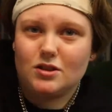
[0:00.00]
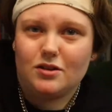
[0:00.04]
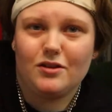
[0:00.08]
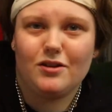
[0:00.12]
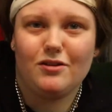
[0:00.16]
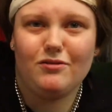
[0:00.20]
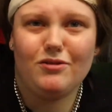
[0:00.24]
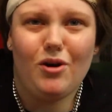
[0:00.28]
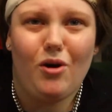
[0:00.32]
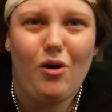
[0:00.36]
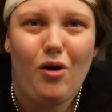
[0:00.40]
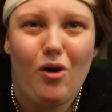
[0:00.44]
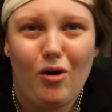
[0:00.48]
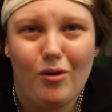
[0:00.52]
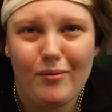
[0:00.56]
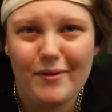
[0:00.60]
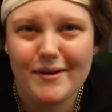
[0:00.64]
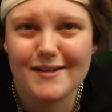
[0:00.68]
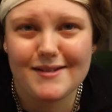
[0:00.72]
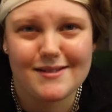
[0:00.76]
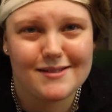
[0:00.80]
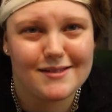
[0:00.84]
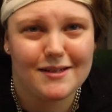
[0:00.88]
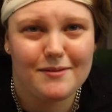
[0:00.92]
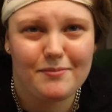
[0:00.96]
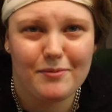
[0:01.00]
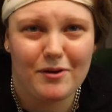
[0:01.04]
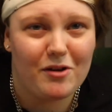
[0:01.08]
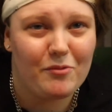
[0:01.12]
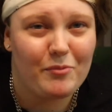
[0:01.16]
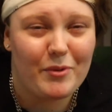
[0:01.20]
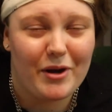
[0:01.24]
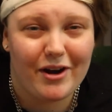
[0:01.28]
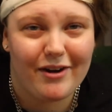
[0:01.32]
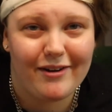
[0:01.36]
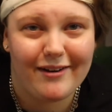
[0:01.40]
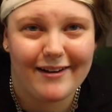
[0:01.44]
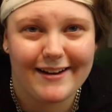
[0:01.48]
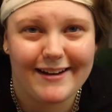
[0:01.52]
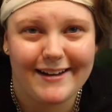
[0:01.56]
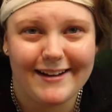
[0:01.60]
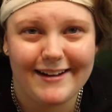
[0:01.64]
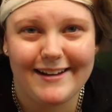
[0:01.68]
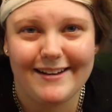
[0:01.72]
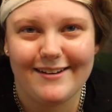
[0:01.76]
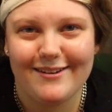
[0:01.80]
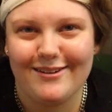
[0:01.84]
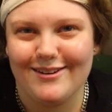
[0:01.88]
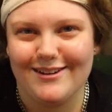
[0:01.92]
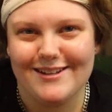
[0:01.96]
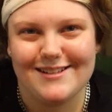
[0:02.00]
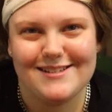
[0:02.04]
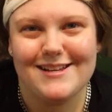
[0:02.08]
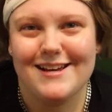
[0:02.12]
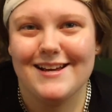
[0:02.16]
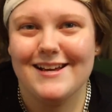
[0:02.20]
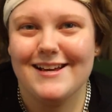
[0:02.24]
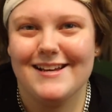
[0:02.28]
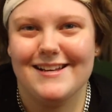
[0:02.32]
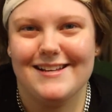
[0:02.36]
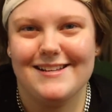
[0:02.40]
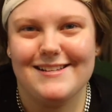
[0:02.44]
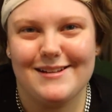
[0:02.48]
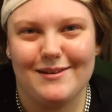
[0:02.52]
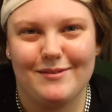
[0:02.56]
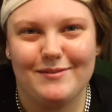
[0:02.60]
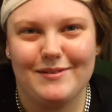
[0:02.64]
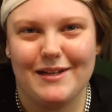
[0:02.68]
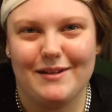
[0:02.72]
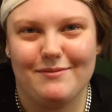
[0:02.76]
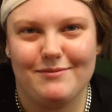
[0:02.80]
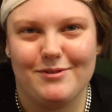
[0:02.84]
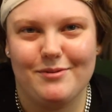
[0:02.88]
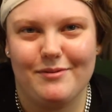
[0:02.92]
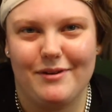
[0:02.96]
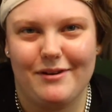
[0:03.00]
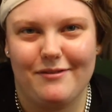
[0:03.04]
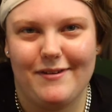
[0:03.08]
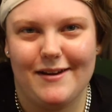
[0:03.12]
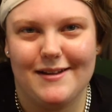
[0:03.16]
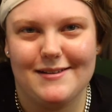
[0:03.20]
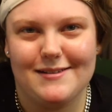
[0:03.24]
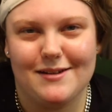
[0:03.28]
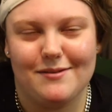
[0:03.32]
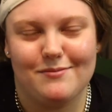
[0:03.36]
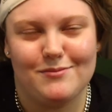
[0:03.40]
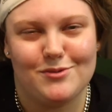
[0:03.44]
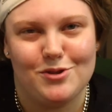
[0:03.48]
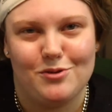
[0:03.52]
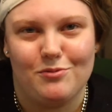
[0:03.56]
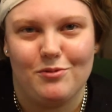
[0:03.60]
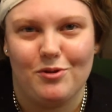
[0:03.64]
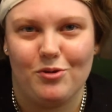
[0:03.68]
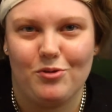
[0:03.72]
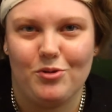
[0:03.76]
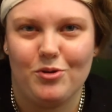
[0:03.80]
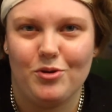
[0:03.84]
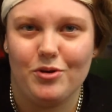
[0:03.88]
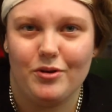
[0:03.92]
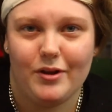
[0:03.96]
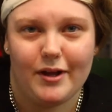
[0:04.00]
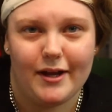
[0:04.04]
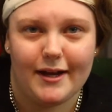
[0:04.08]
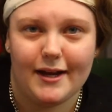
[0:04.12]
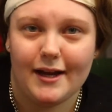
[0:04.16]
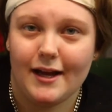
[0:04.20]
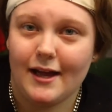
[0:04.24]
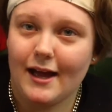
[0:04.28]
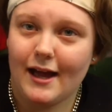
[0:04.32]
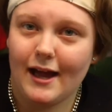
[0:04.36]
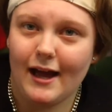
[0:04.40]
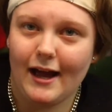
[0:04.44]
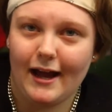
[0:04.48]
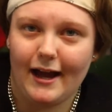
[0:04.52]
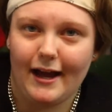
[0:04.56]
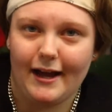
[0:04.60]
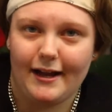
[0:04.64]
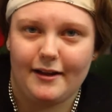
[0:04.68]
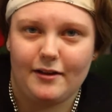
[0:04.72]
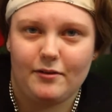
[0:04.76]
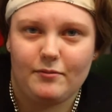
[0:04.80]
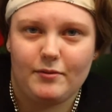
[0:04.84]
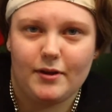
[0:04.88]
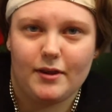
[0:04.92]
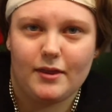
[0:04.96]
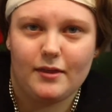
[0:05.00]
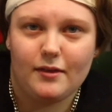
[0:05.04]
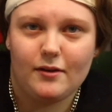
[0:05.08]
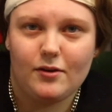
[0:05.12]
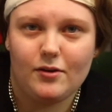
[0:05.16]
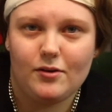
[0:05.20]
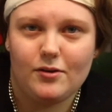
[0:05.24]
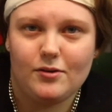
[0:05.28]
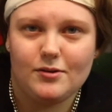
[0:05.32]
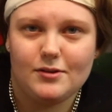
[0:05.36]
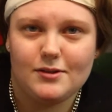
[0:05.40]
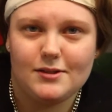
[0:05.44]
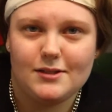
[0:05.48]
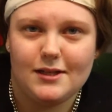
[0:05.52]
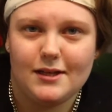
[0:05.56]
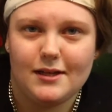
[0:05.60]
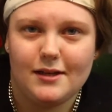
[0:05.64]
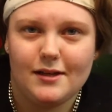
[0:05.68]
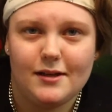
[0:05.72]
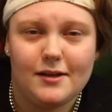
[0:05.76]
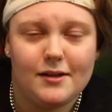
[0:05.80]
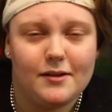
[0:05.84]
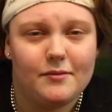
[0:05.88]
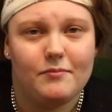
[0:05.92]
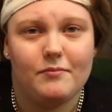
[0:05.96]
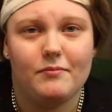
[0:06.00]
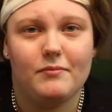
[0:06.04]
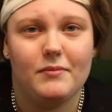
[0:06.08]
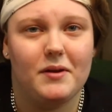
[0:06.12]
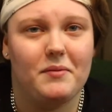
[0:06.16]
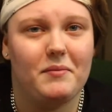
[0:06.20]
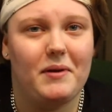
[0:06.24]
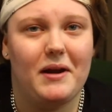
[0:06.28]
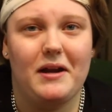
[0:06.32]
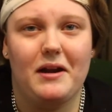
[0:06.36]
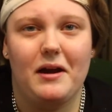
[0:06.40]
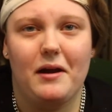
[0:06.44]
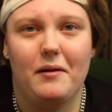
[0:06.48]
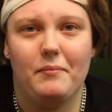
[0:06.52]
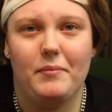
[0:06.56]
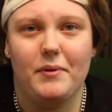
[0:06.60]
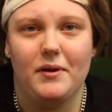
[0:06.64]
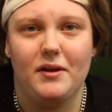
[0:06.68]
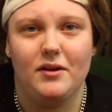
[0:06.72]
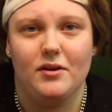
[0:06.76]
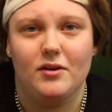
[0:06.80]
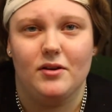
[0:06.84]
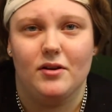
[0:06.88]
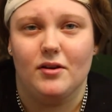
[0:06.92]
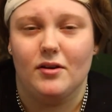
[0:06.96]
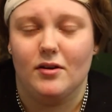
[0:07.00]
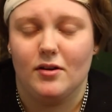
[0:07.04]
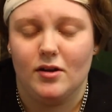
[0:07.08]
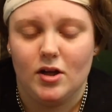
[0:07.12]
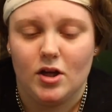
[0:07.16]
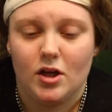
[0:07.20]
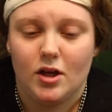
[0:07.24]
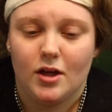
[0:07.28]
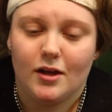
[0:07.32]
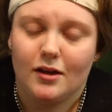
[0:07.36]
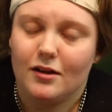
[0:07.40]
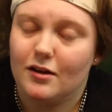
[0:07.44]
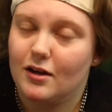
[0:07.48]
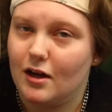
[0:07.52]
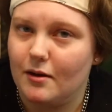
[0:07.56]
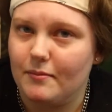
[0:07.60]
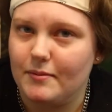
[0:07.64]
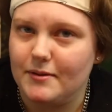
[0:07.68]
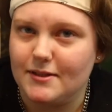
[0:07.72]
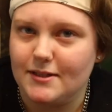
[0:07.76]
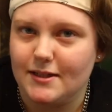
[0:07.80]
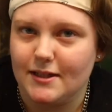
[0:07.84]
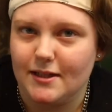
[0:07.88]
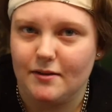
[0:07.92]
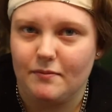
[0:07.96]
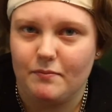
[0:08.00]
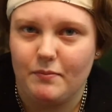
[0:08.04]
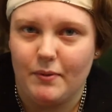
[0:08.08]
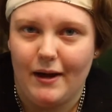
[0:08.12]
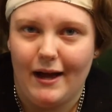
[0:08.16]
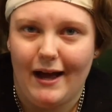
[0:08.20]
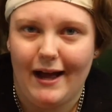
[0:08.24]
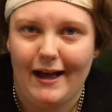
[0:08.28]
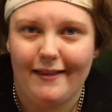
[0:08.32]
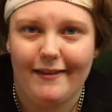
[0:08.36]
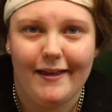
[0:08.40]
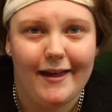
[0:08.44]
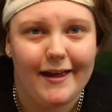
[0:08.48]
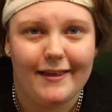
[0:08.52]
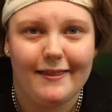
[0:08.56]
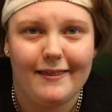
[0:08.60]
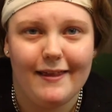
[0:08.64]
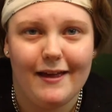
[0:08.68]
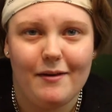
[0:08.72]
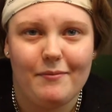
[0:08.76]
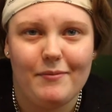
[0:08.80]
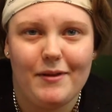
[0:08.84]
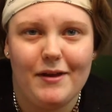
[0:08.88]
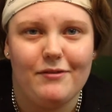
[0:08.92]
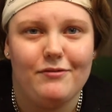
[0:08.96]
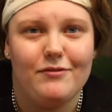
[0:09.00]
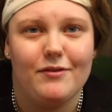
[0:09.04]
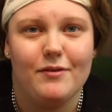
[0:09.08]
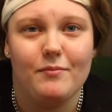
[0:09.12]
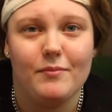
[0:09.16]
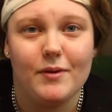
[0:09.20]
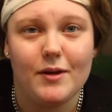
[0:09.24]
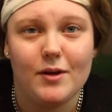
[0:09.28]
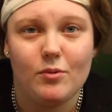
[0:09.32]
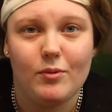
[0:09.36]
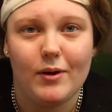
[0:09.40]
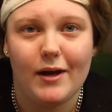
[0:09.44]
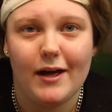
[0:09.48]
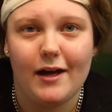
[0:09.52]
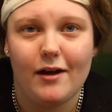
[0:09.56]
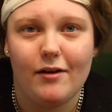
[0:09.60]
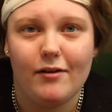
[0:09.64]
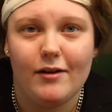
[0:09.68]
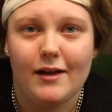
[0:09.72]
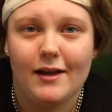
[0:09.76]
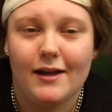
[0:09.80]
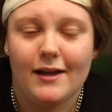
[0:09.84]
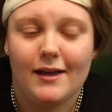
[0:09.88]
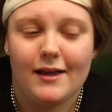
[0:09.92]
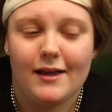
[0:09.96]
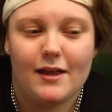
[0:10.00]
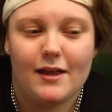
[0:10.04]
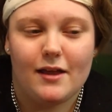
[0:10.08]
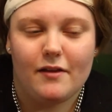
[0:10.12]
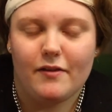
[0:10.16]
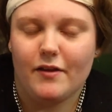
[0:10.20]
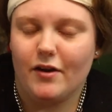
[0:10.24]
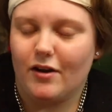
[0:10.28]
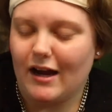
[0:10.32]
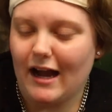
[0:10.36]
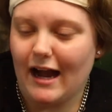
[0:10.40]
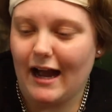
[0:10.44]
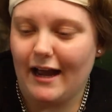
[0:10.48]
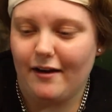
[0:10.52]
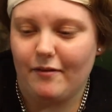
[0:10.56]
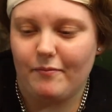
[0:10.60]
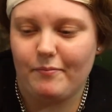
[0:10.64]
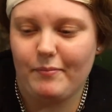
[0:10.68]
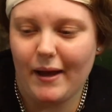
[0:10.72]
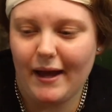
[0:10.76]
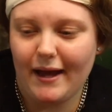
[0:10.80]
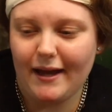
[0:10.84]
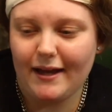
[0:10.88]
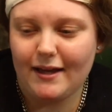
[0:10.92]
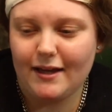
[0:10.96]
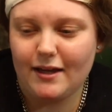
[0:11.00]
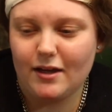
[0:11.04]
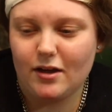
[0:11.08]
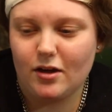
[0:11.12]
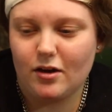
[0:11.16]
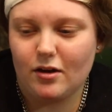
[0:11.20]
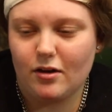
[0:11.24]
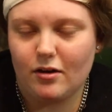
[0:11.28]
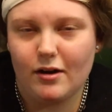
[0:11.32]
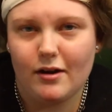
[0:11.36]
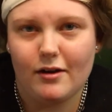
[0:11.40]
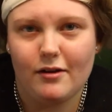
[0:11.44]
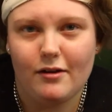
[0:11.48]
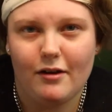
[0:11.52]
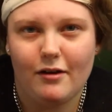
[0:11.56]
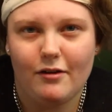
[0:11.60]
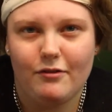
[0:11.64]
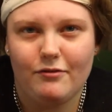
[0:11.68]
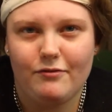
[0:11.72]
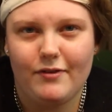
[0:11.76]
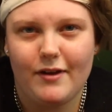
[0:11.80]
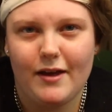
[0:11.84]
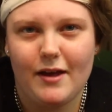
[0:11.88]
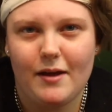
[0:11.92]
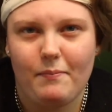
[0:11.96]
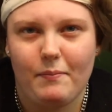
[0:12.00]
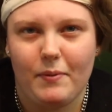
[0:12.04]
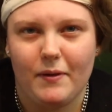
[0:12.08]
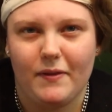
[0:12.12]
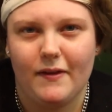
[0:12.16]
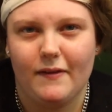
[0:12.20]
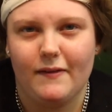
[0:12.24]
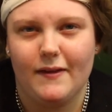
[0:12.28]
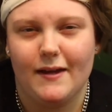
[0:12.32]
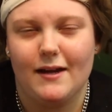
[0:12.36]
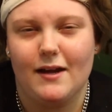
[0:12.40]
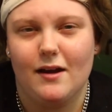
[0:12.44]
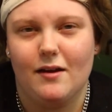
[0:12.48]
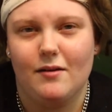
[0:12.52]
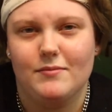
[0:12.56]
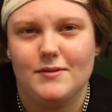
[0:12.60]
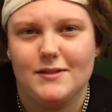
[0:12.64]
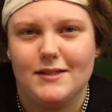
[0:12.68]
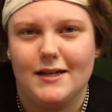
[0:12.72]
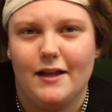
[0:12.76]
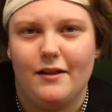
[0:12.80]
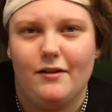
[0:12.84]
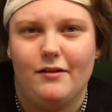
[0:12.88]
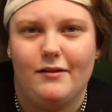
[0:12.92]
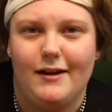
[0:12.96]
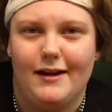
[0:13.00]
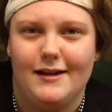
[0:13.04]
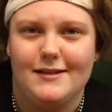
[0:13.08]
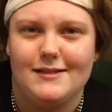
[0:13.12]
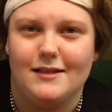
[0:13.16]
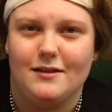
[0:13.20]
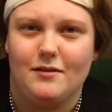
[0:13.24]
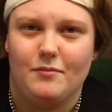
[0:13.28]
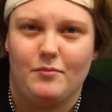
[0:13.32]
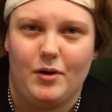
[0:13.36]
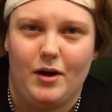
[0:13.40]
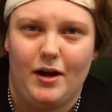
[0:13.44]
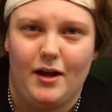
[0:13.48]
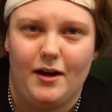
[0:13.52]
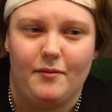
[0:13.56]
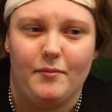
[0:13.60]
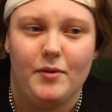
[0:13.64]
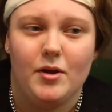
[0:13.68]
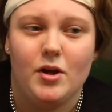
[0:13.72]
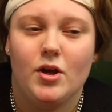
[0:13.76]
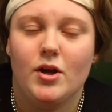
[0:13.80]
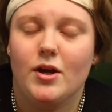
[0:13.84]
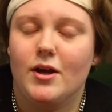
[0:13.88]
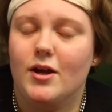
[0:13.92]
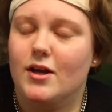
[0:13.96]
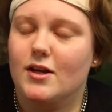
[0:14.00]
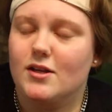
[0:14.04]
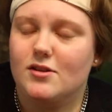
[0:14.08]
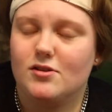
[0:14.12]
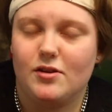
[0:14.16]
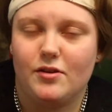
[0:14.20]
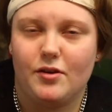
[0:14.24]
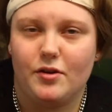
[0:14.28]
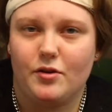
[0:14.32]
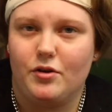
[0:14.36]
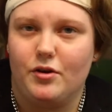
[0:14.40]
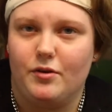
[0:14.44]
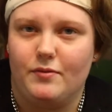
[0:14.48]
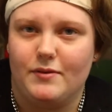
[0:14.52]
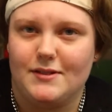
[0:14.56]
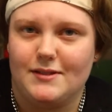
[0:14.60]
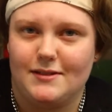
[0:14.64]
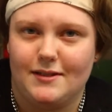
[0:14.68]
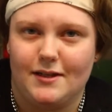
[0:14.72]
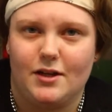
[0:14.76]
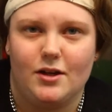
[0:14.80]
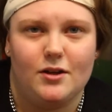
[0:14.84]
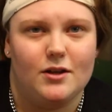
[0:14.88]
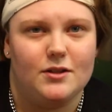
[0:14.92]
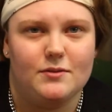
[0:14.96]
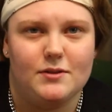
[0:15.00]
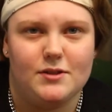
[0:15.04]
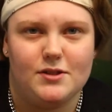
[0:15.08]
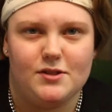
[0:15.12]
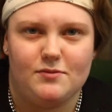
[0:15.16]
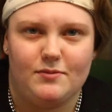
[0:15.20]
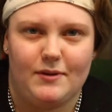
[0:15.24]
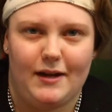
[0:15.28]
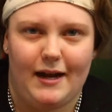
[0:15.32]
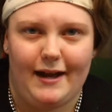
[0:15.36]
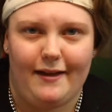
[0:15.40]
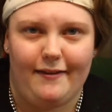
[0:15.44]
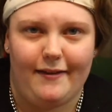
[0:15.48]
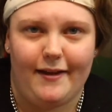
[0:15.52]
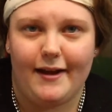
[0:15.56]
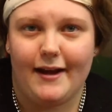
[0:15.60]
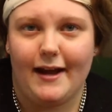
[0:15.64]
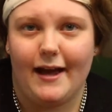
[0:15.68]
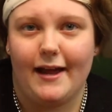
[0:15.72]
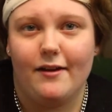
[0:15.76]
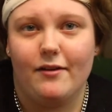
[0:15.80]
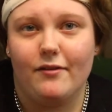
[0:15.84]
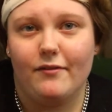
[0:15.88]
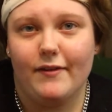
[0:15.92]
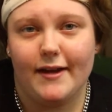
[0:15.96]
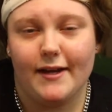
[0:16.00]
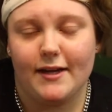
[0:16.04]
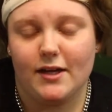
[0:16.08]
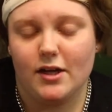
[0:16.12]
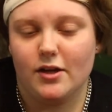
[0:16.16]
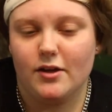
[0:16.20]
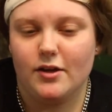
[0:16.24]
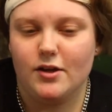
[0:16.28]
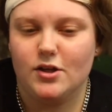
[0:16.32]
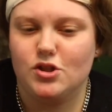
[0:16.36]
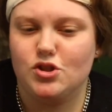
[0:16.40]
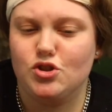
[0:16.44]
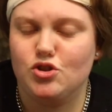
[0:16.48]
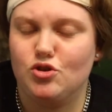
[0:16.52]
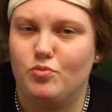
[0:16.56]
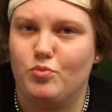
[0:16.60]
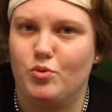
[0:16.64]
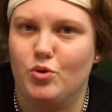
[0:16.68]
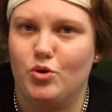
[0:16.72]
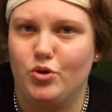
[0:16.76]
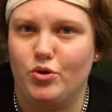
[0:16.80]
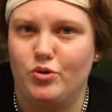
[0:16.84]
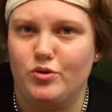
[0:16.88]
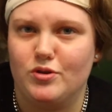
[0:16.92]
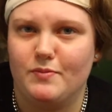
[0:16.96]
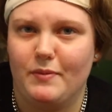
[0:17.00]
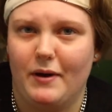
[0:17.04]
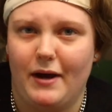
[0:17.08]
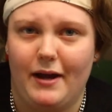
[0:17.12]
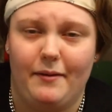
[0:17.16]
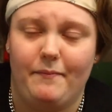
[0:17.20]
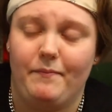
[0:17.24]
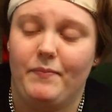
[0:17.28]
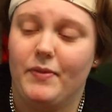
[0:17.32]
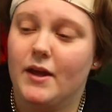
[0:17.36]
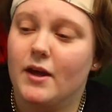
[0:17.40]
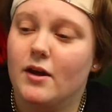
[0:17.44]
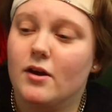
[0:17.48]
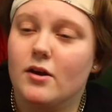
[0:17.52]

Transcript: So, you know, don't always sleep on American Eagle, because sometimes you might find something super cool, like I did with those. They might not be your cup of tea, but I like them. They fit me well. They're kind of baggier fit, but then they come together nice at the bottom. So they look good with sneakers, which is what I like. I don't like super loose bottom.